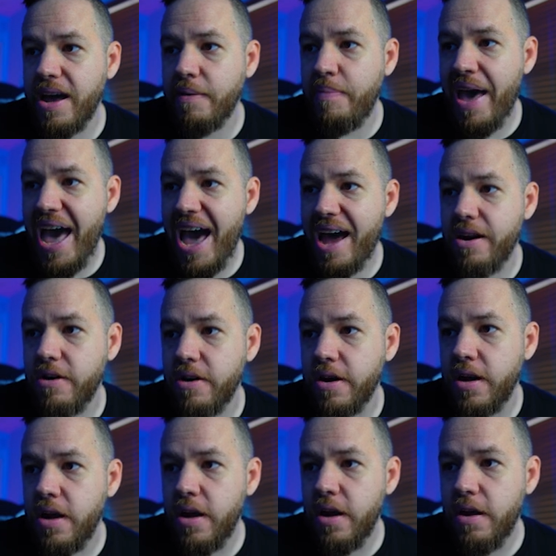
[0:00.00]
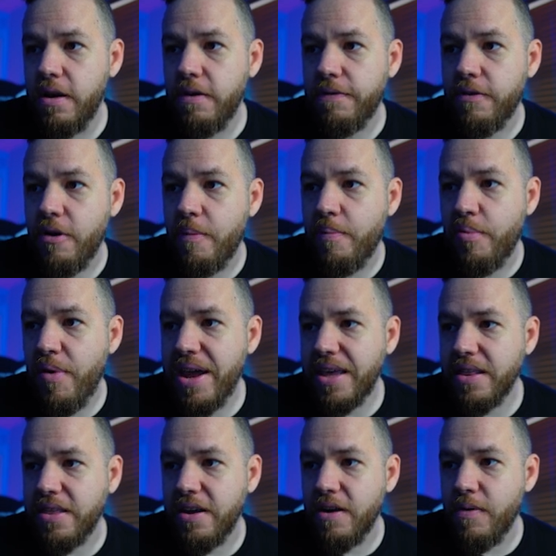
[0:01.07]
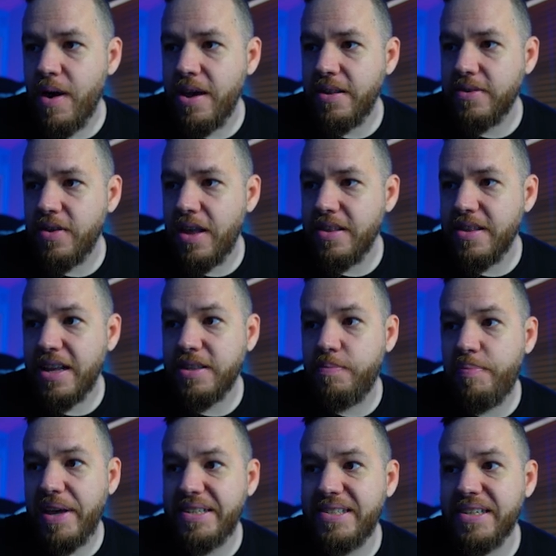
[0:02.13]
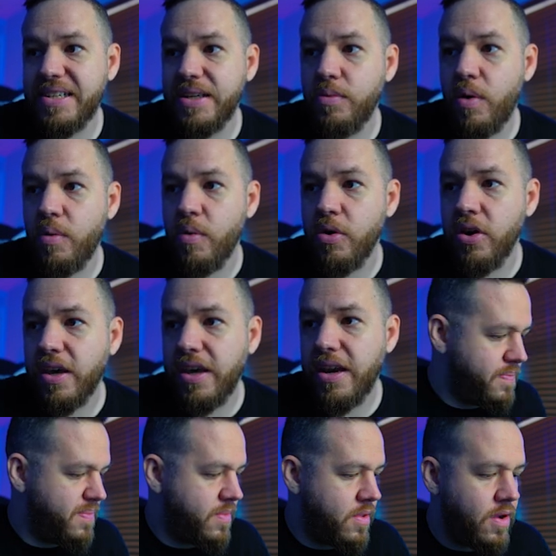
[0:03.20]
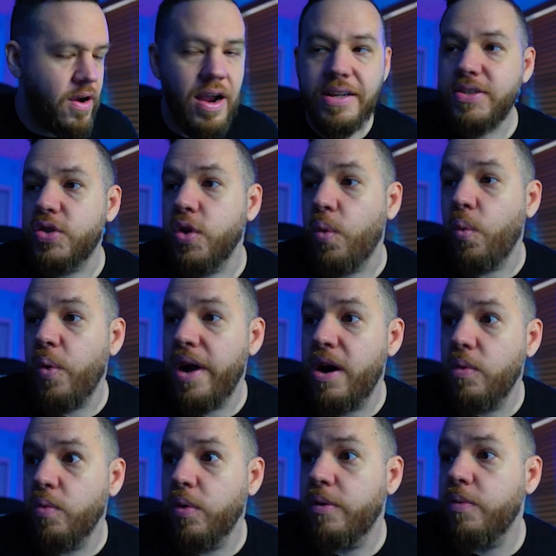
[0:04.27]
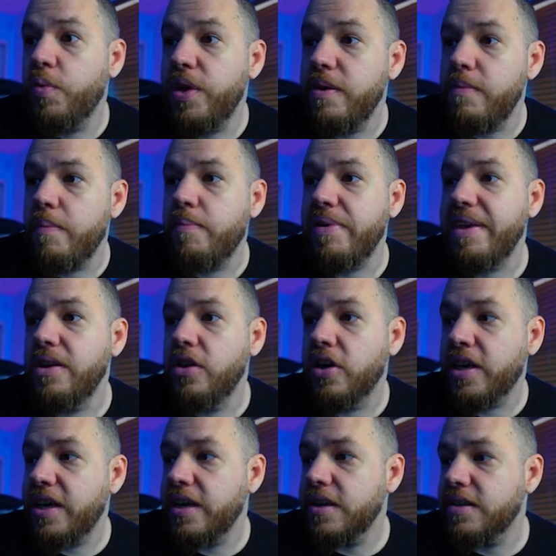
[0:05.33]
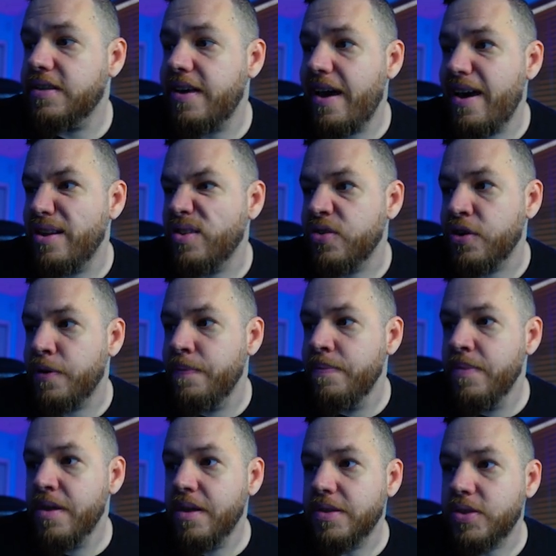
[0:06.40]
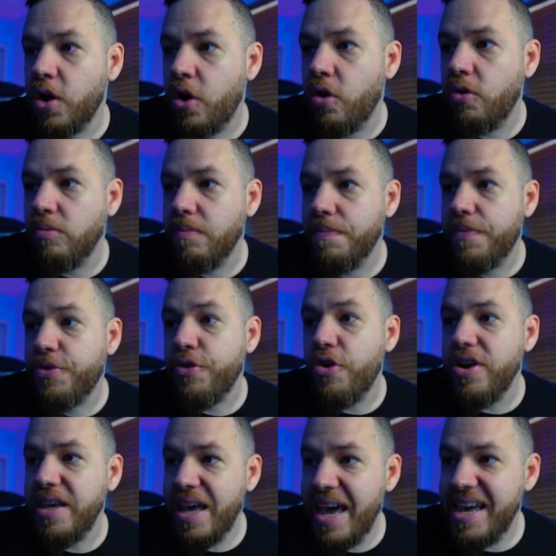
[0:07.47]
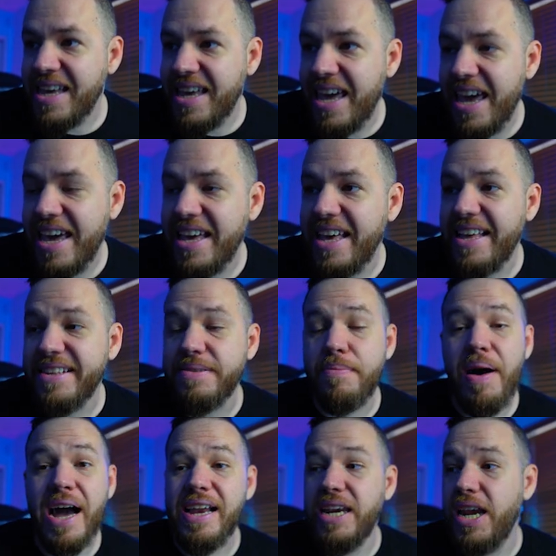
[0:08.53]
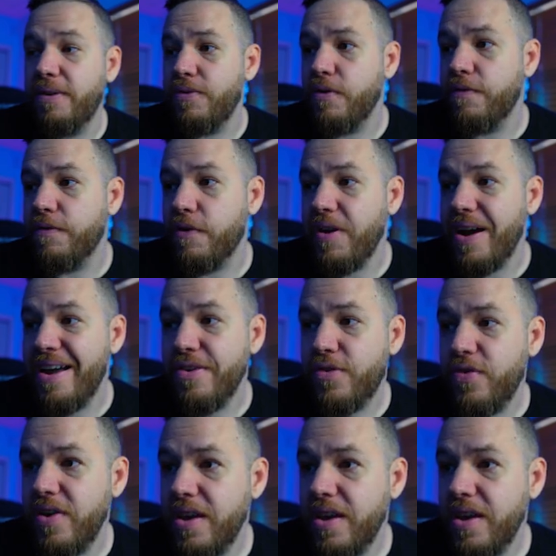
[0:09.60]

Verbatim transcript: pattern for a break there, right? So that's basically what we're looking at. All right, so where would we be looking to enter? So 38K is my level for entry,